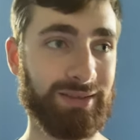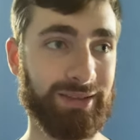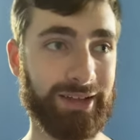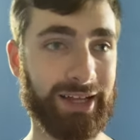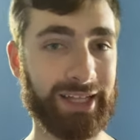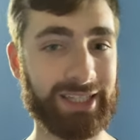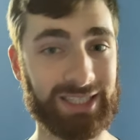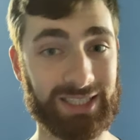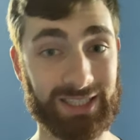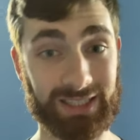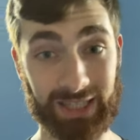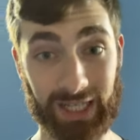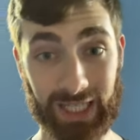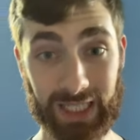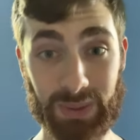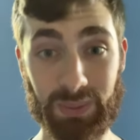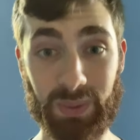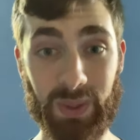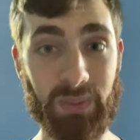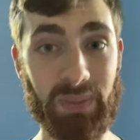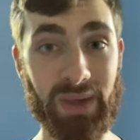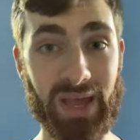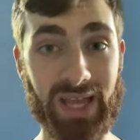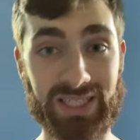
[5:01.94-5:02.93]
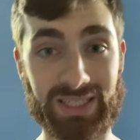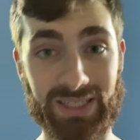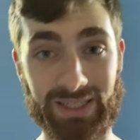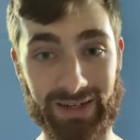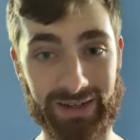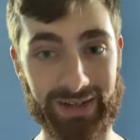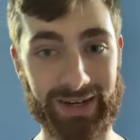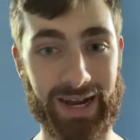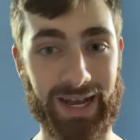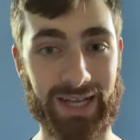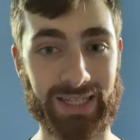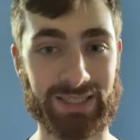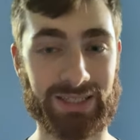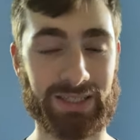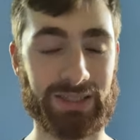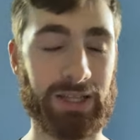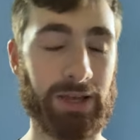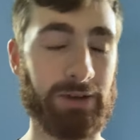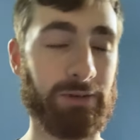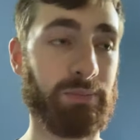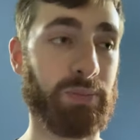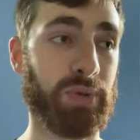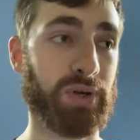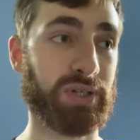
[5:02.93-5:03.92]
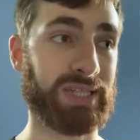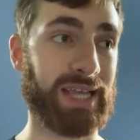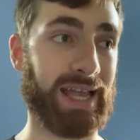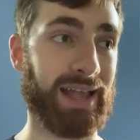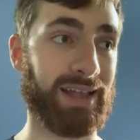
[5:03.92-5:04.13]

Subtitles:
let's be patient here, guys. Devin Bush